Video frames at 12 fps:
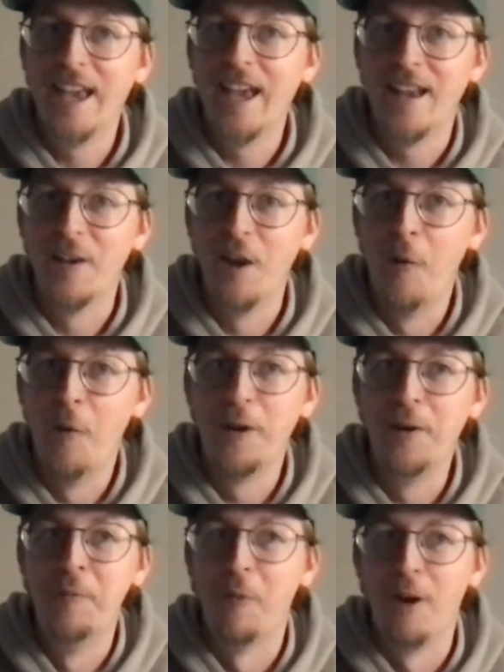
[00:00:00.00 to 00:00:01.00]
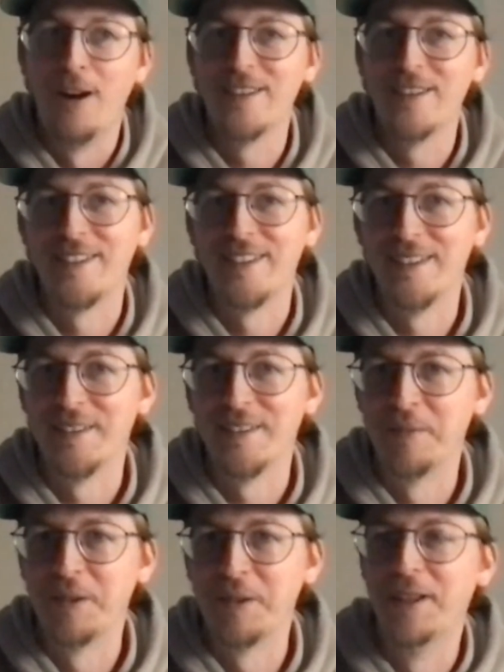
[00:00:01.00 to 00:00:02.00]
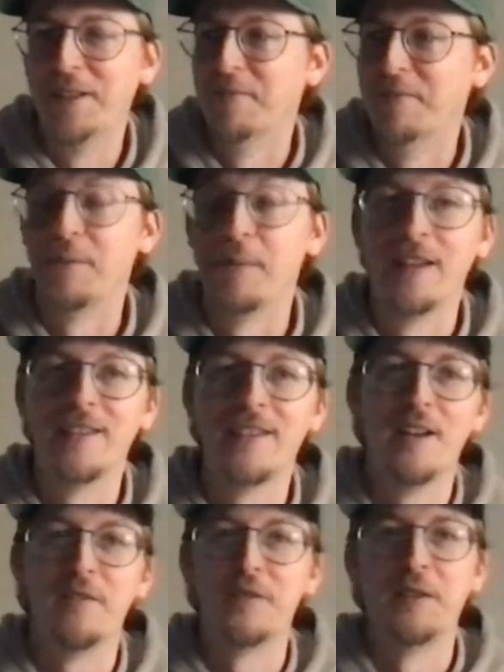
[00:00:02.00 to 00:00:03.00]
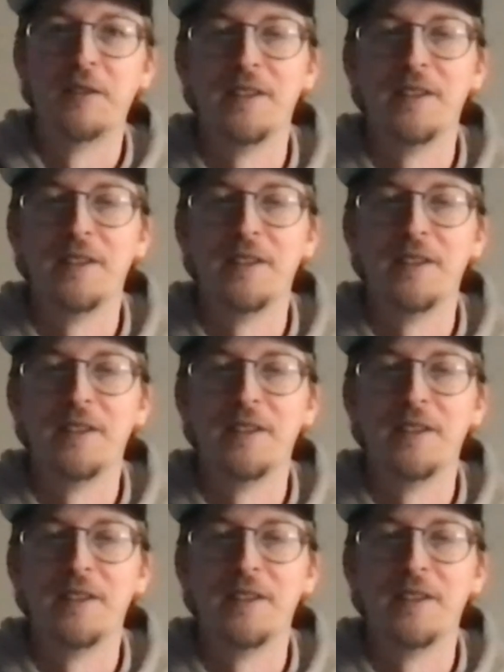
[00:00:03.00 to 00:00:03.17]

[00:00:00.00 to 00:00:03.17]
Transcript: Yeah, no one wants these. I'm doing them for myself.